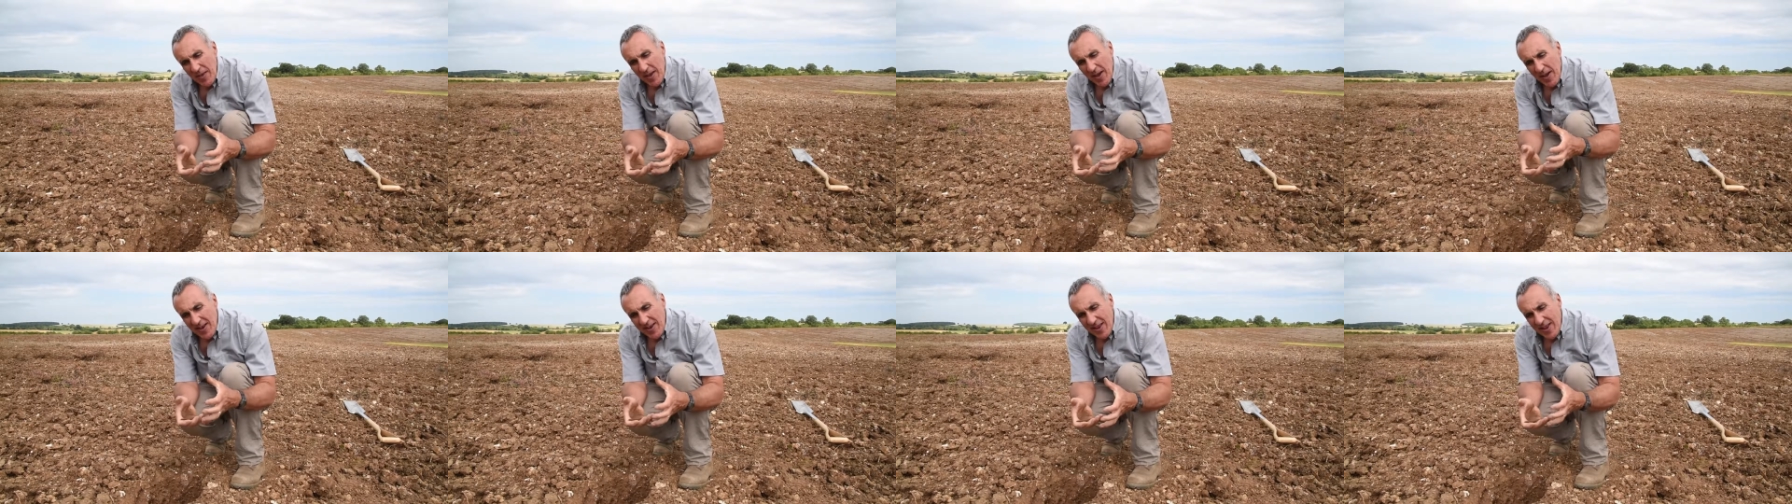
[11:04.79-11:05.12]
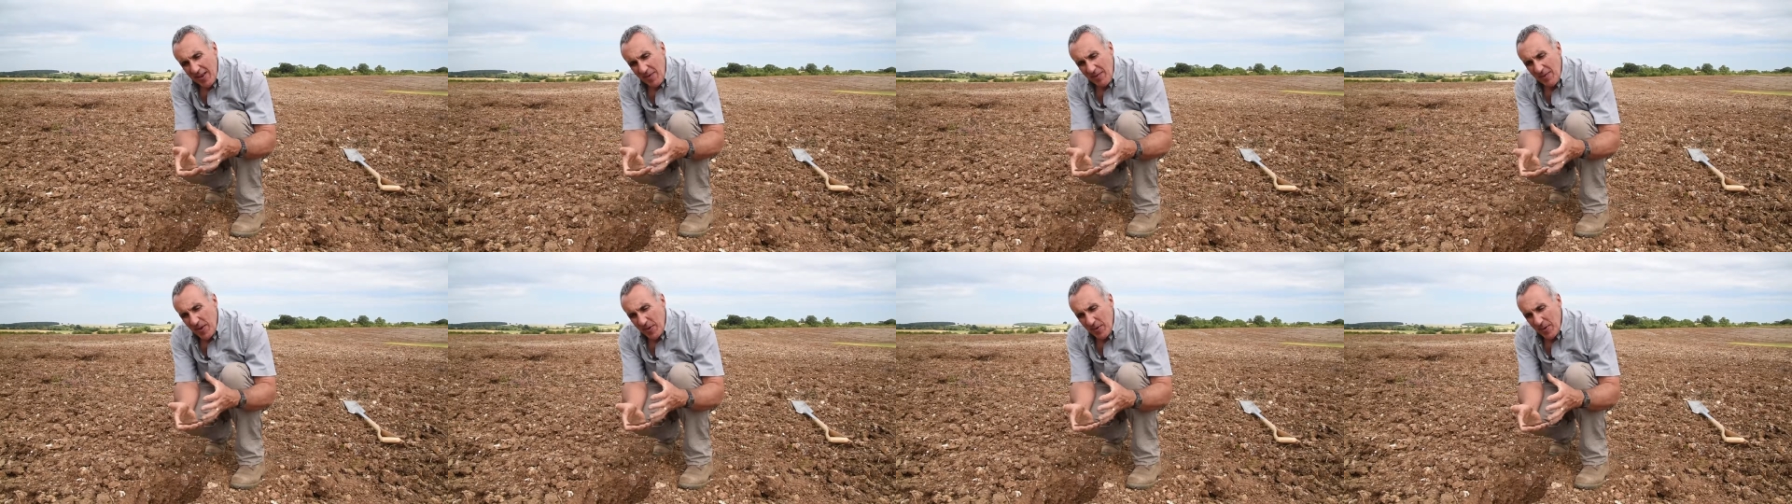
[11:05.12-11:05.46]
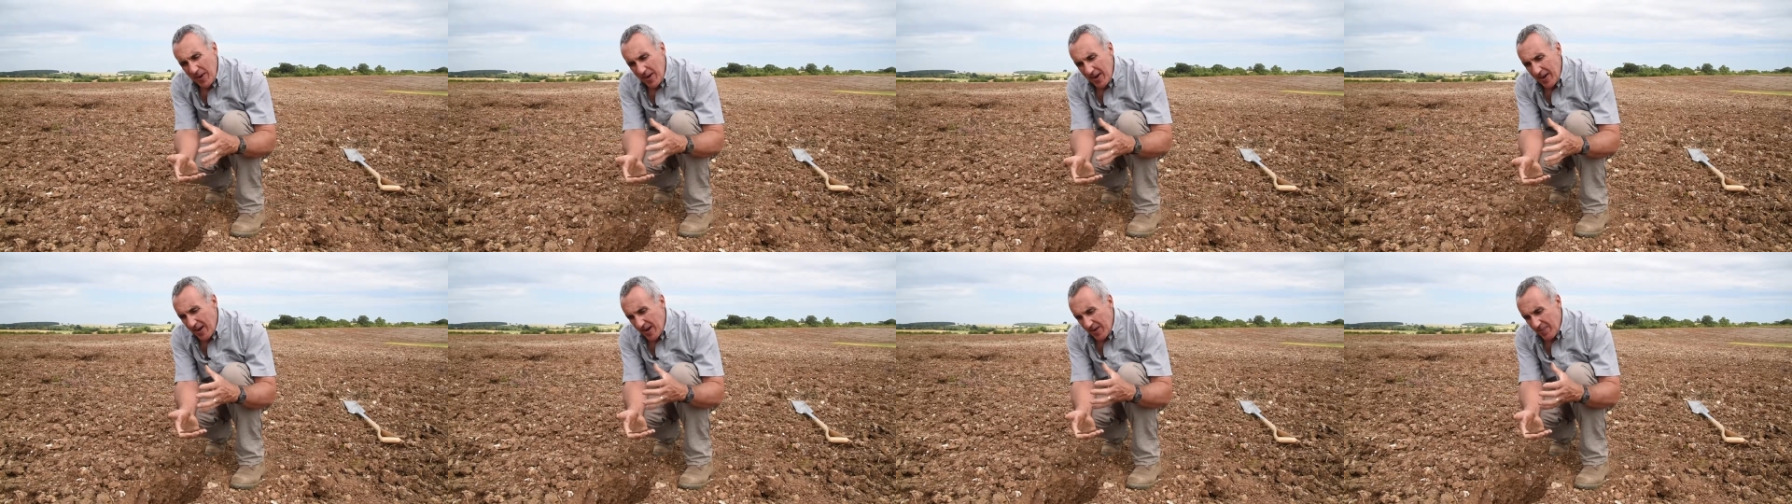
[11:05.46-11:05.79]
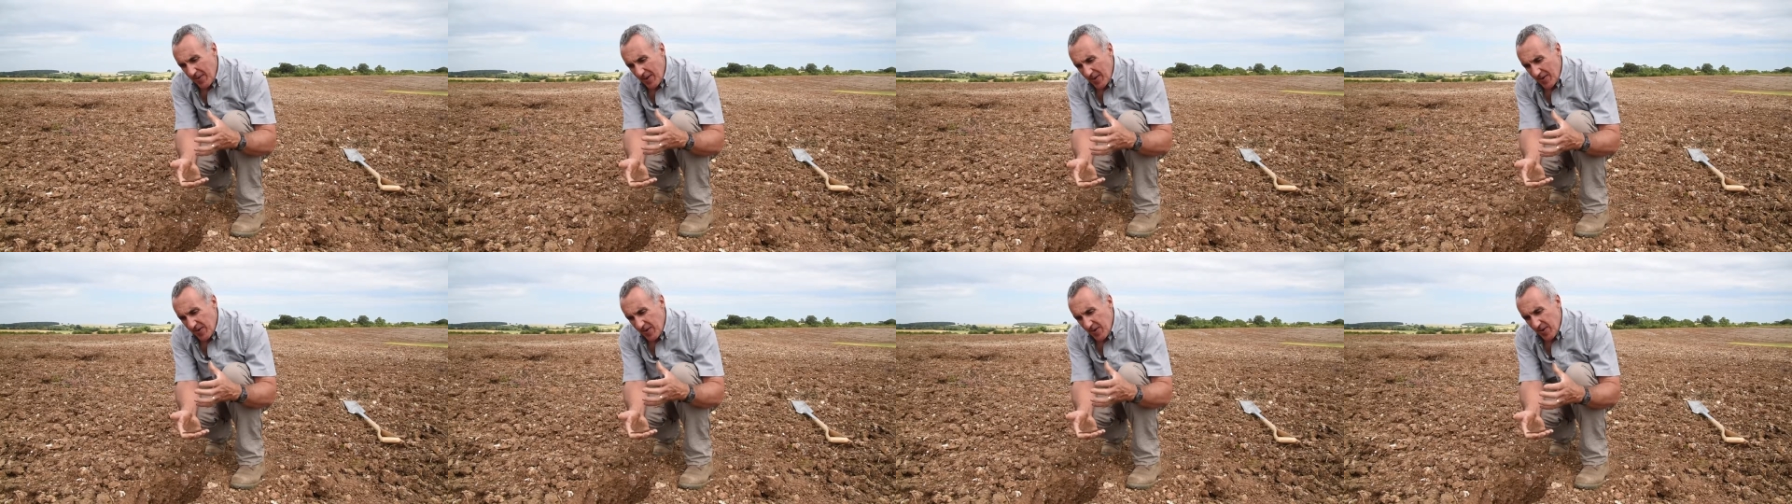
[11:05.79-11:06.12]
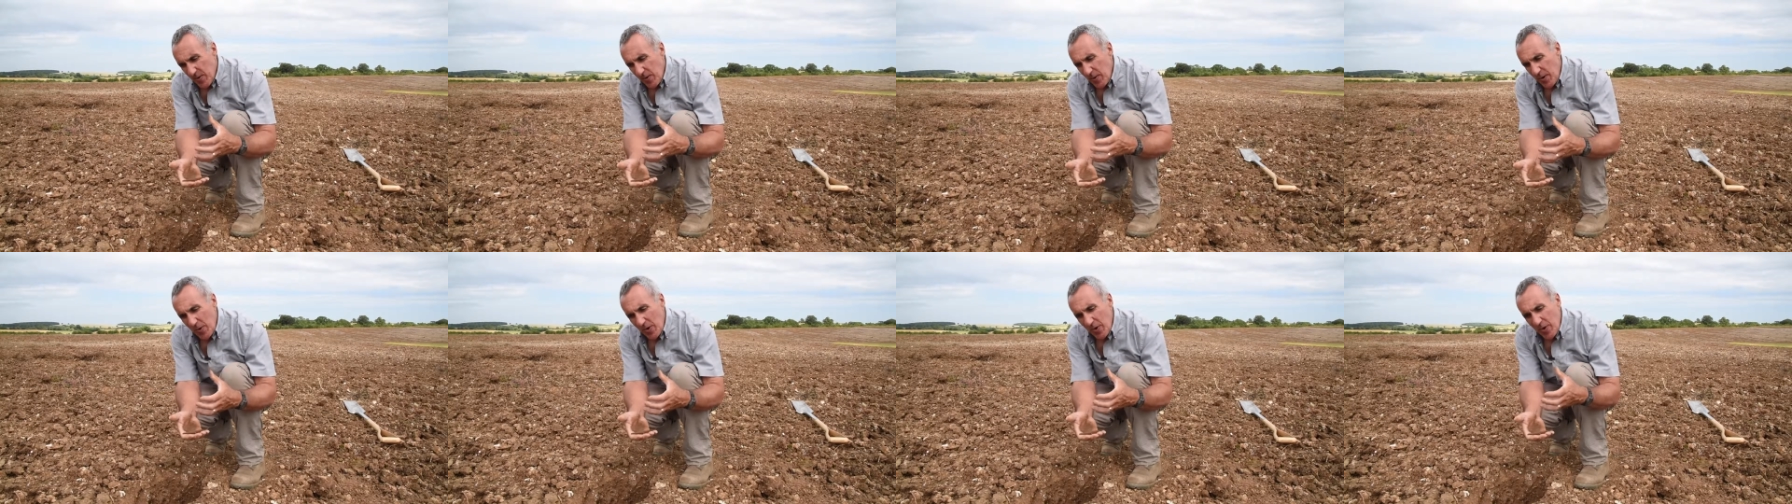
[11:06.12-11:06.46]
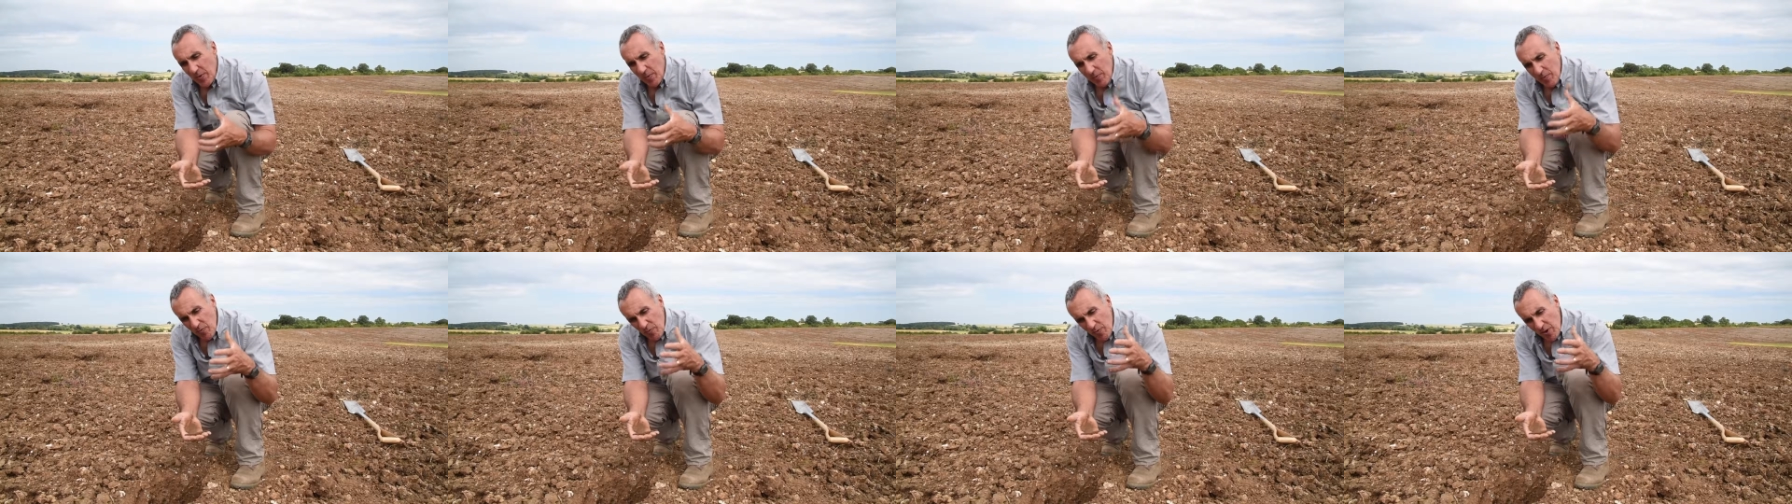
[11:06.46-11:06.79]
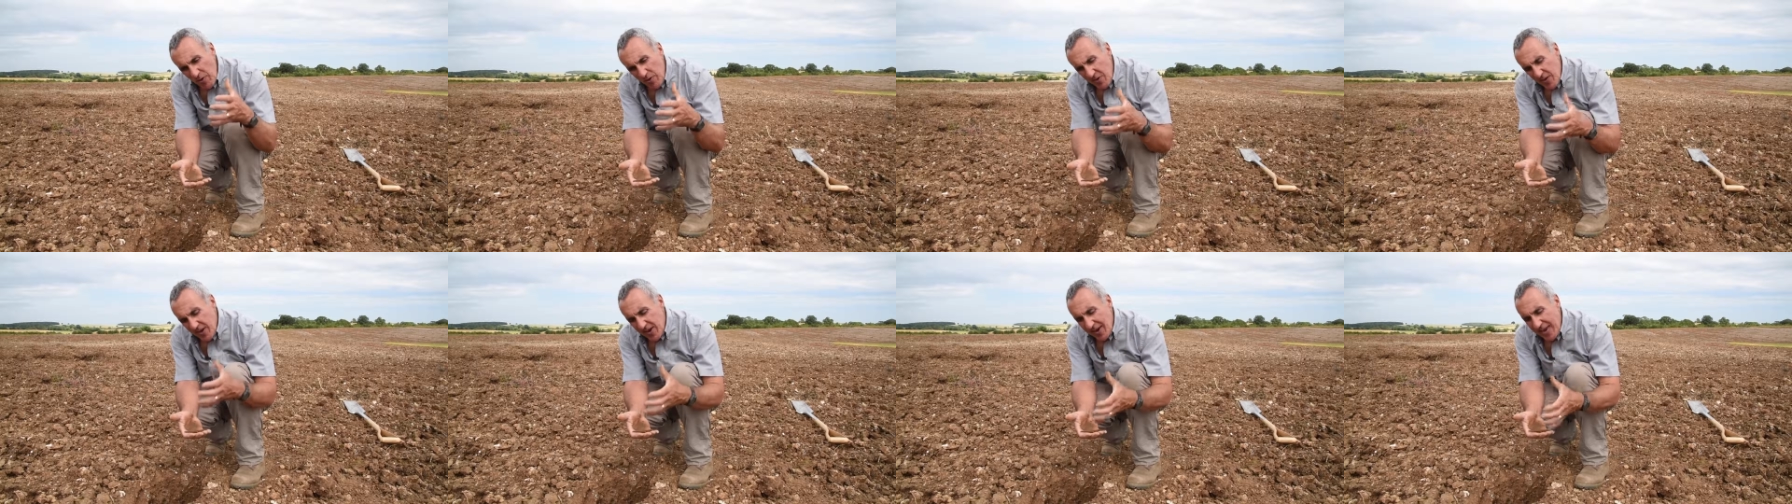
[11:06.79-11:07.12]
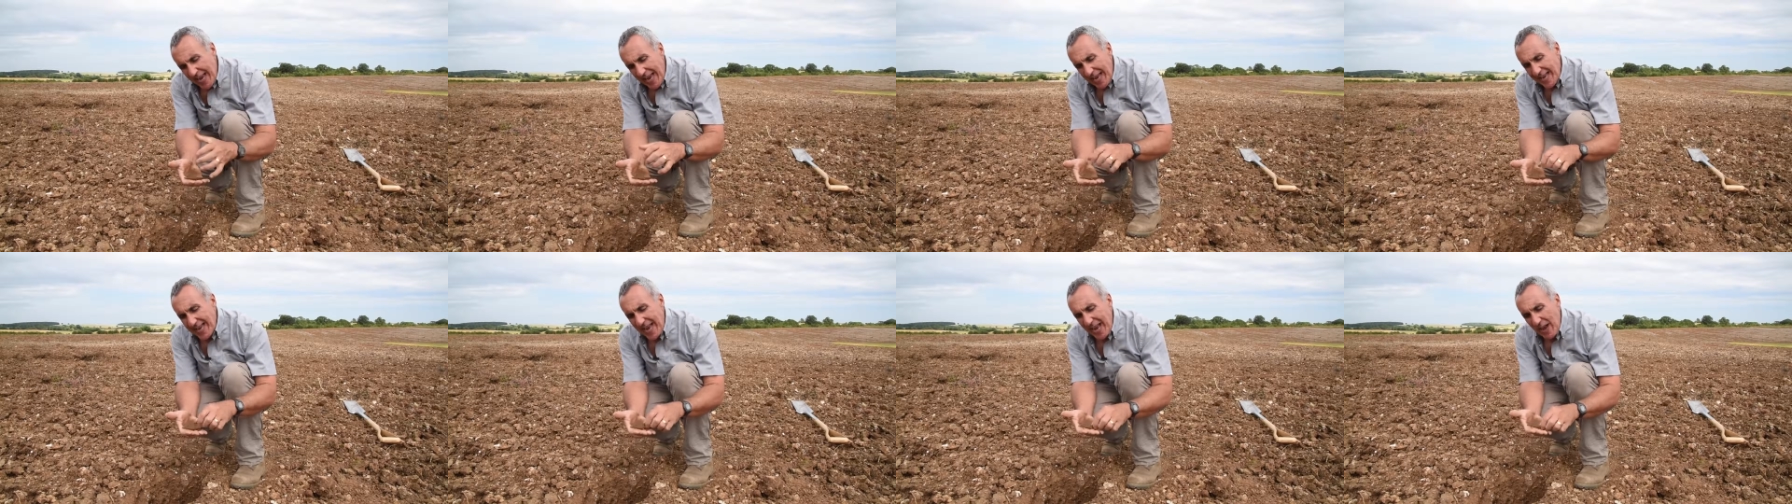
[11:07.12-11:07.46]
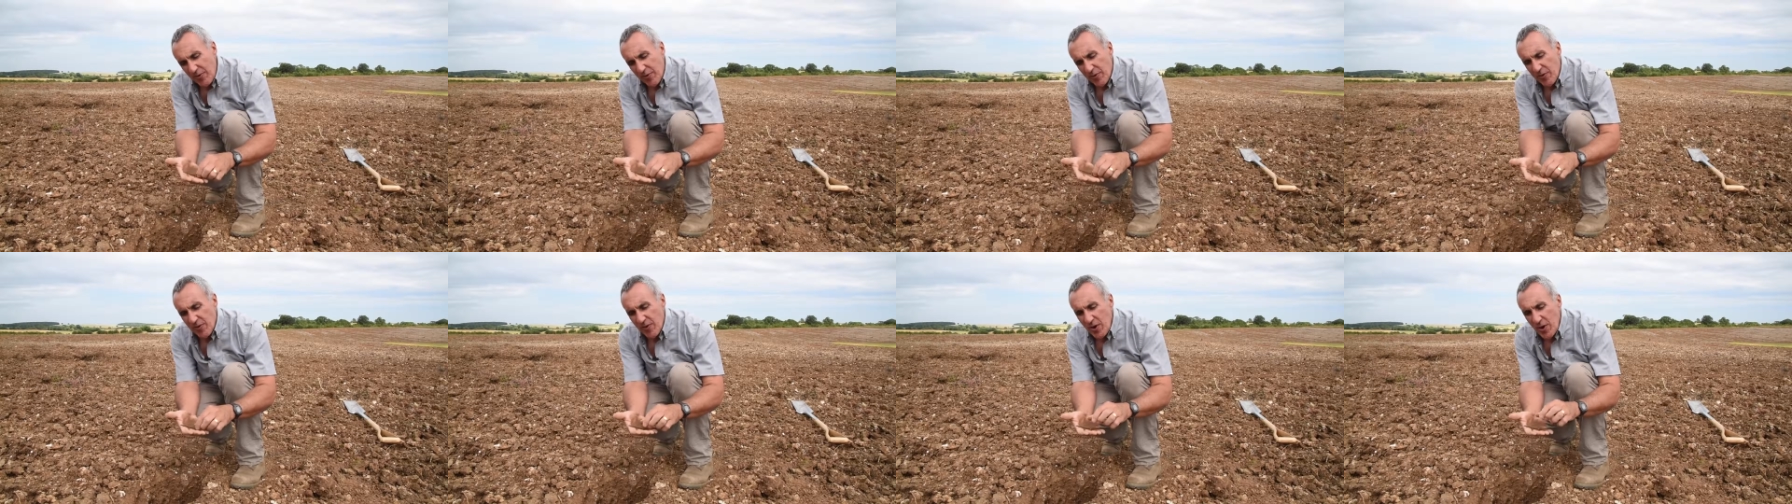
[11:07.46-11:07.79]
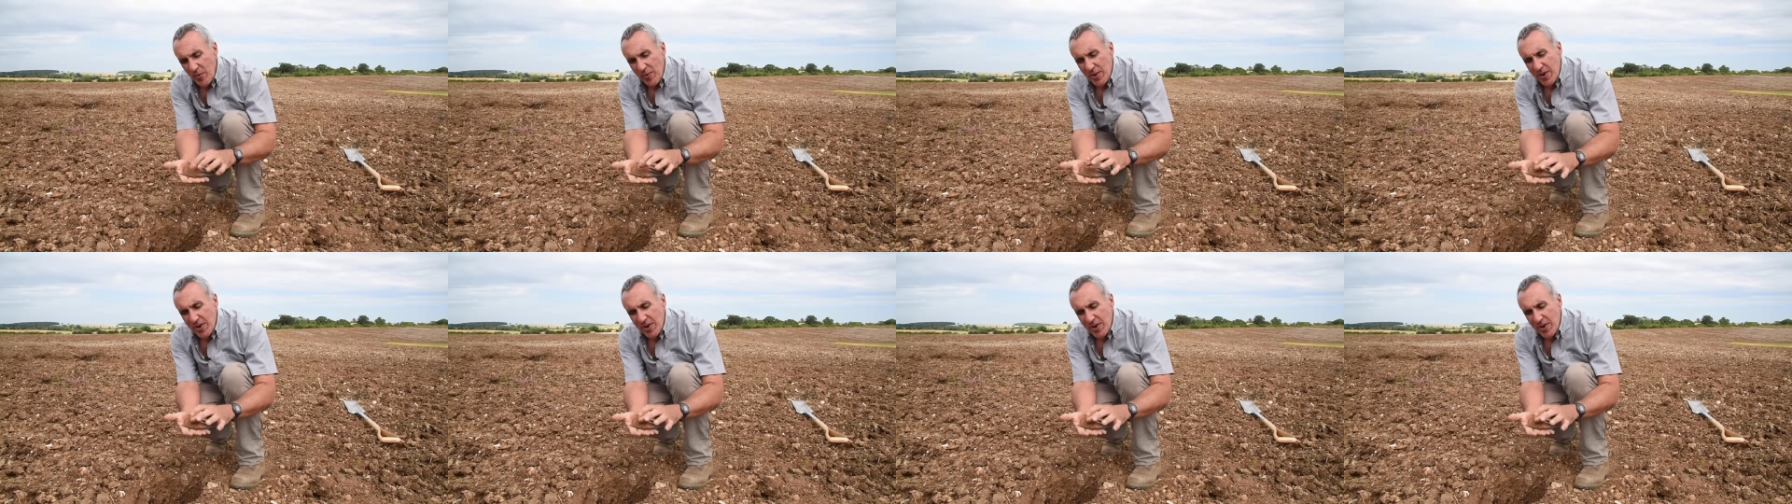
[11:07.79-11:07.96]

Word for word: a soil that roots can get down through.